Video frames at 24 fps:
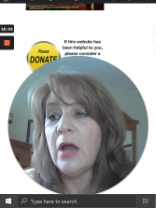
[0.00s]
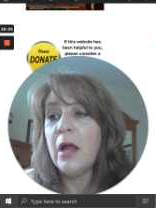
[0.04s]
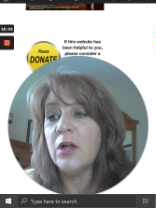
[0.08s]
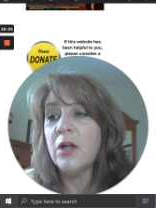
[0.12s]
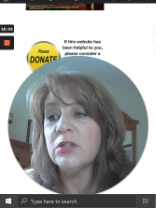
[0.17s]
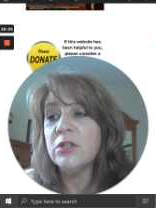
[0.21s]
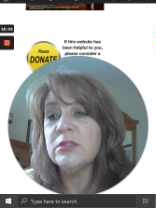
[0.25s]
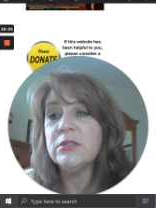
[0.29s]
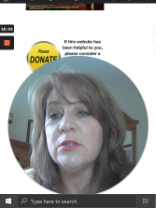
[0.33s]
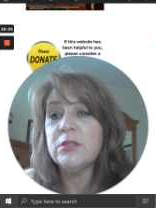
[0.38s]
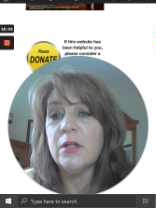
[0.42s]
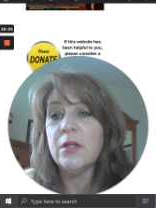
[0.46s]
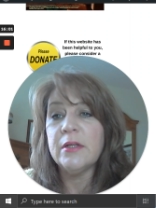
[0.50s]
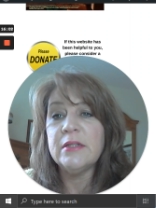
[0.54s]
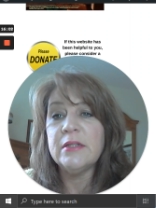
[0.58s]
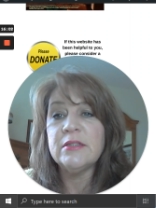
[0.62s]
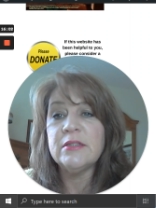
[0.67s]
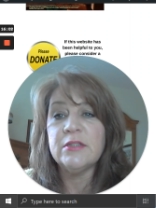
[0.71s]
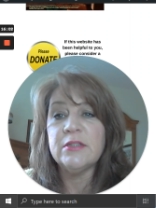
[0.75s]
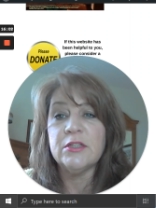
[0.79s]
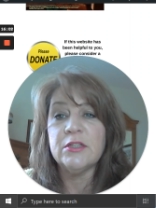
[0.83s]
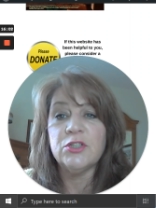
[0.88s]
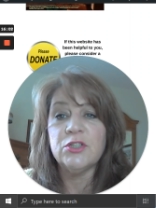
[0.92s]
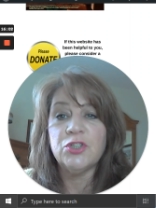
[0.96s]
are
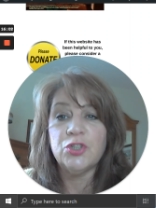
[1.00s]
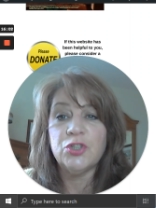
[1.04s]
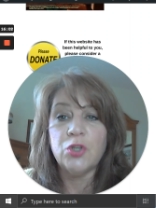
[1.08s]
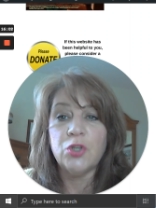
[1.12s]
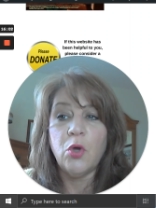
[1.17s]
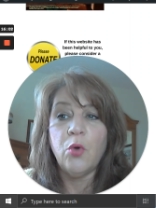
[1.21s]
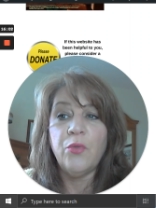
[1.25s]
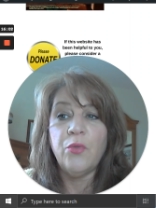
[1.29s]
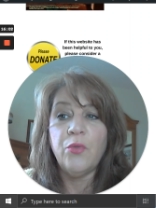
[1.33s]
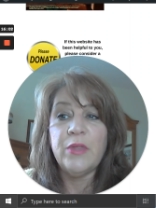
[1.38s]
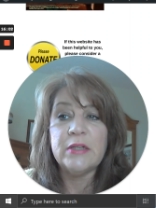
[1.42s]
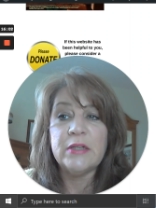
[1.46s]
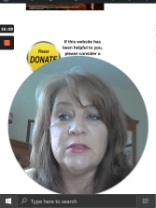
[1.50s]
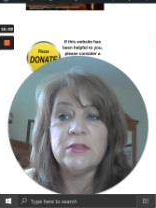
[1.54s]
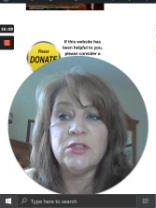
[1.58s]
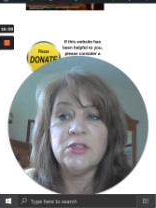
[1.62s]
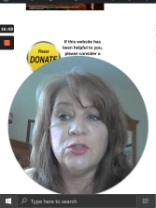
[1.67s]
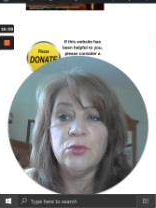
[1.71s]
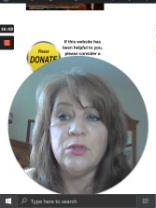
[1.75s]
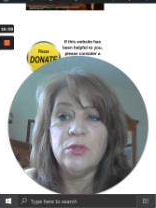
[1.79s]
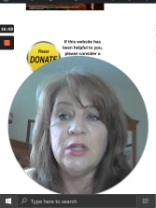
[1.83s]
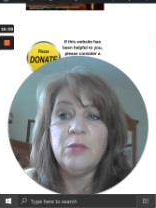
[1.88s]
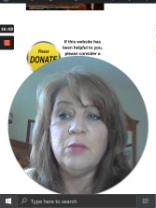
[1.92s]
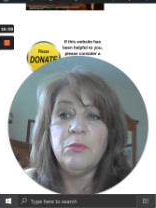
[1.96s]
studies that show that
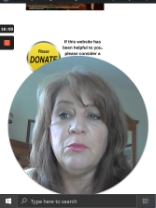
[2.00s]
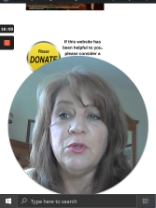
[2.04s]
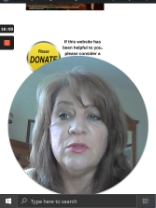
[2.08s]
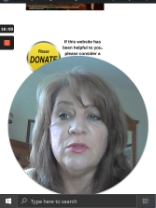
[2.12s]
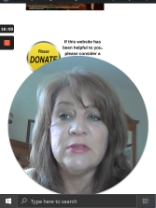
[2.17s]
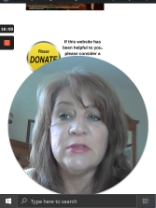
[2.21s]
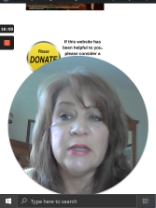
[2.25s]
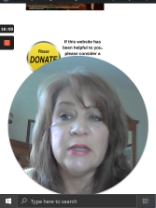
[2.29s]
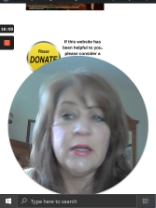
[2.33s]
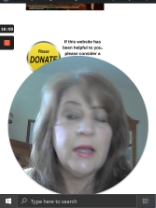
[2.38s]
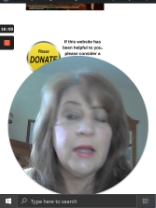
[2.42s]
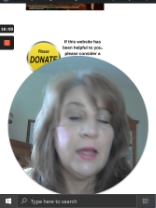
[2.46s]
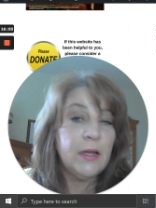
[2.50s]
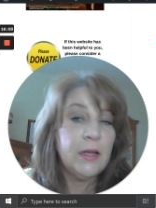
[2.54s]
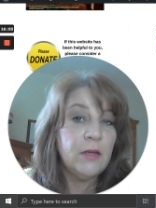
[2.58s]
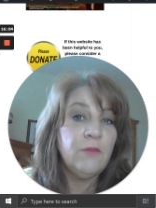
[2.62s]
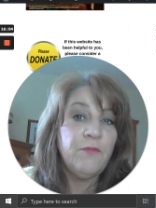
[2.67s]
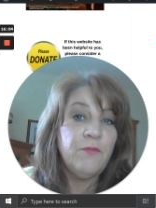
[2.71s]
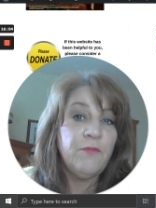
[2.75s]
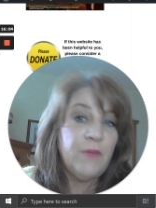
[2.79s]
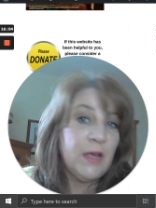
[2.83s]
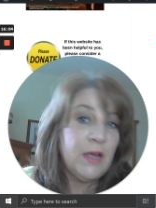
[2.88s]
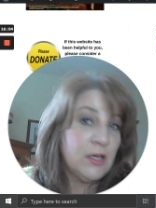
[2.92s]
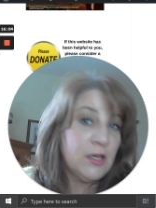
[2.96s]
soothing music can,
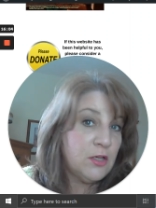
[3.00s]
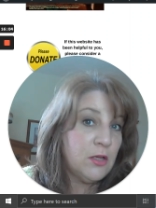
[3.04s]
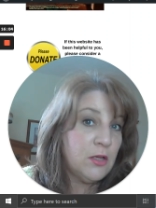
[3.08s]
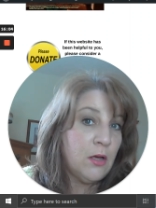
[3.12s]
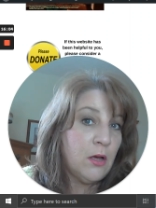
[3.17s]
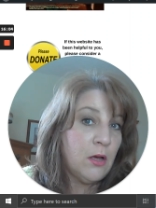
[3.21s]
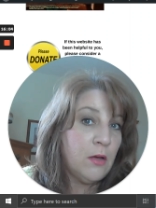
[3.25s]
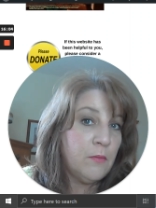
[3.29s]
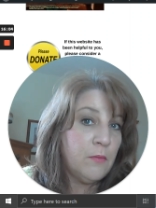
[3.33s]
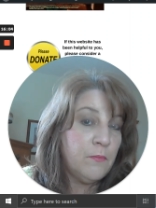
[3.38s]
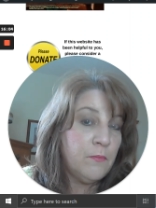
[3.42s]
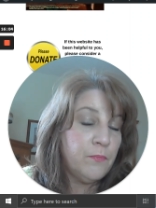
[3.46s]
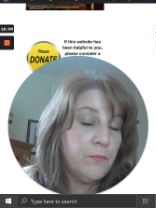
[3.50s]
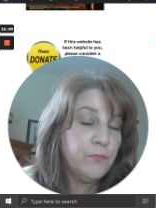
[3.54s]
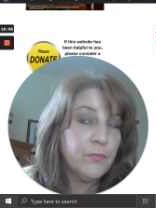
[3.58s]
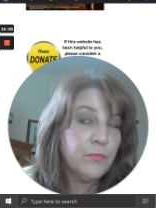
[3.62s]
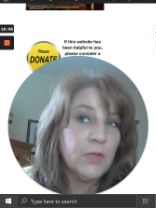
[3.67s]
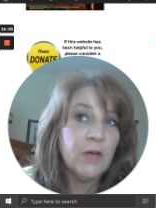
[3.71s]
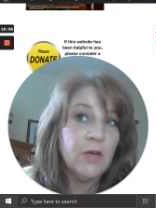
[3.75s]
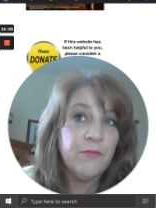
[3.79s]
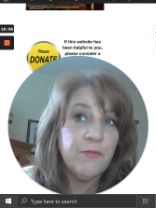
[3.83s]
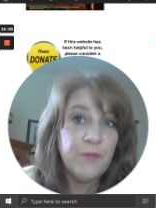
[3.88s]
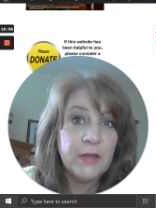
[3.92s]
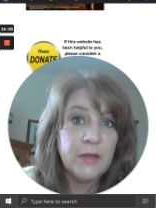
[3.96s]
in fact, um,
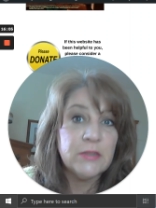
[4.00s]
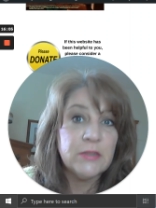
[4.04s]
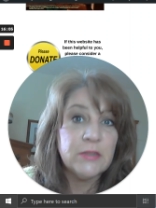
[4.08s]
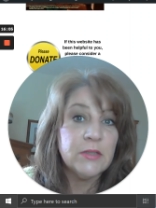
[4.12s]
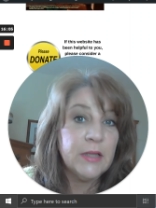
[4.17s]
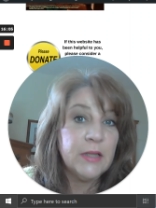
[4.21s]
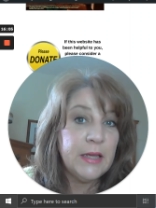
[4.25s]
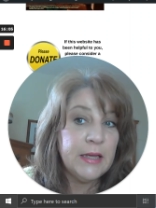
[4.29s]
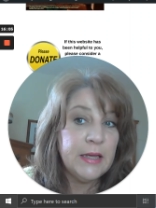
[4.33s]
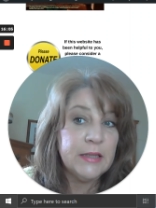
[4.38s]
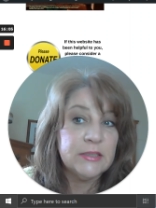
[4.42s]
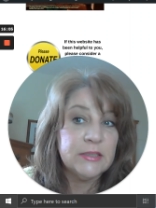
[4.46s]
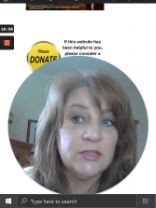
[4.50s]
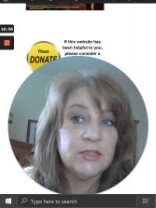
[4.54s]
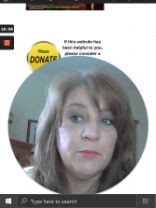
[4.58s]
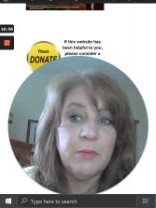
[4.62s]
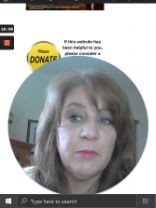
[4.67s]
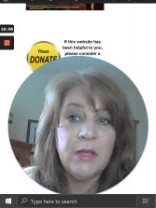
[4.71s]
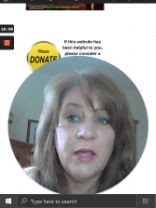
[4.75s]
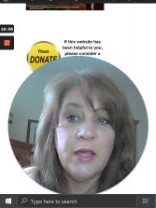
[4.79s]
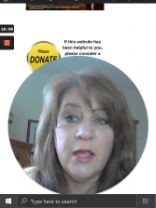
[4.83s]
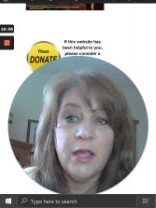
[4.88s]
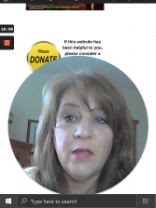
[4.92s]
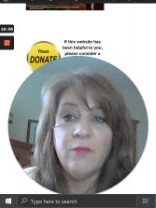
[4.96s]
affect a cat's
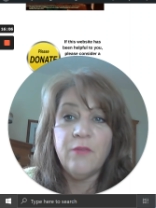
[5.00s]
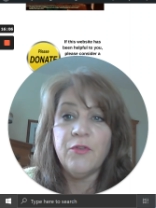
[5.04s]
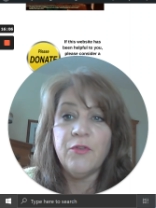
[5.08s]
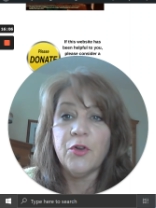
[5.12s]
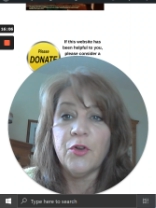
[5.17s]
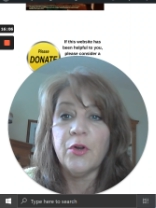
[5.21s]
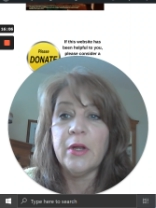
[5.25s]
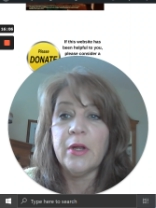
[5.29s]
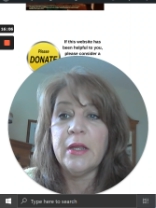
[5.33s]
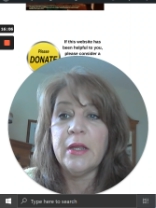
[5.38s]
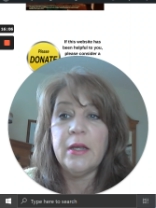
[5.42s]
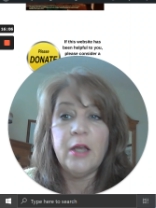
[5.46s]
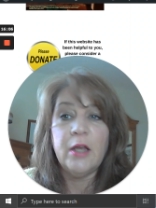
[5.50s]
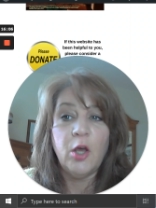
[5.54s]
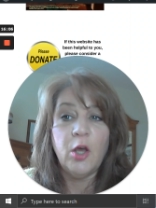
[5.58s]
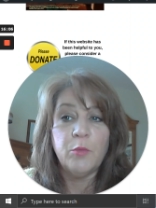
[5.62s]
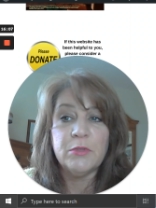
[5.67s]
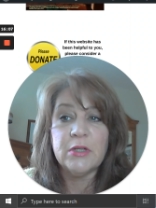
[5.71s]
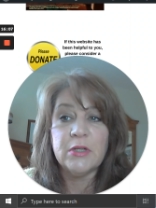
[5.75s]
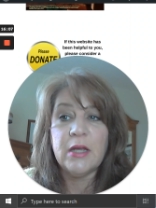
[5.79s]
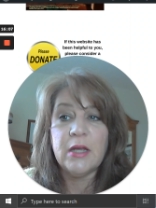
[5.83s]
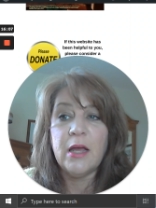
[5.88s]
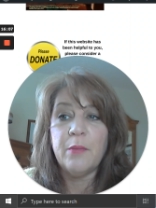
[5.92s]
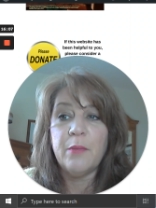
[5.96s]
behavior. It can
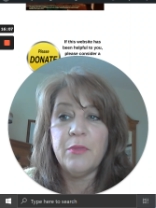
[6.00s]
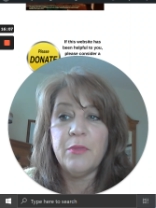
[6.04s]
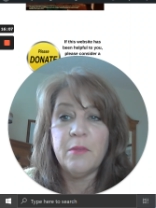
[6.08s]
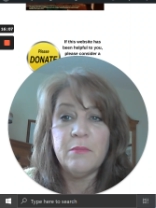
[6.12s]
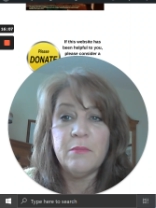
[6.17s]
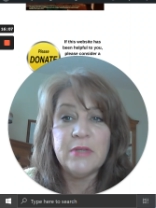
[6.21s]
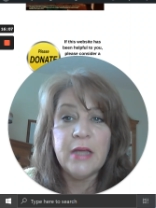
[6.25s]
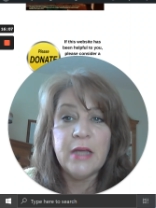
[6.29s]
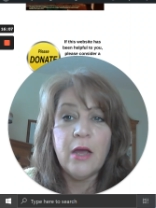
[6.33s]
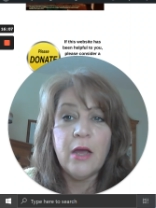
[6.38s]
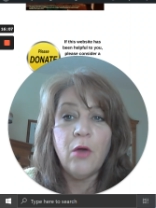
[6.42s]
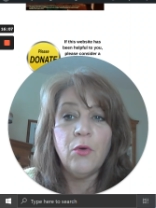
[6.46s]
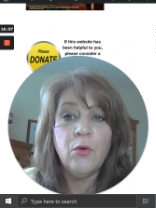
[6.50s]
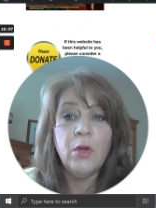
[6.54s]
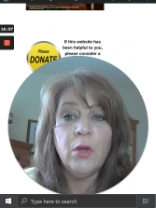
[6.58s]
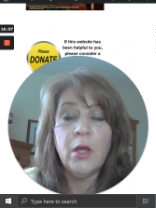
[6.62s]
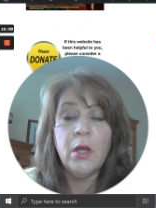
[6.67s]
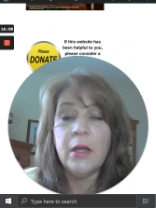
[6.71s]
help to calm them down.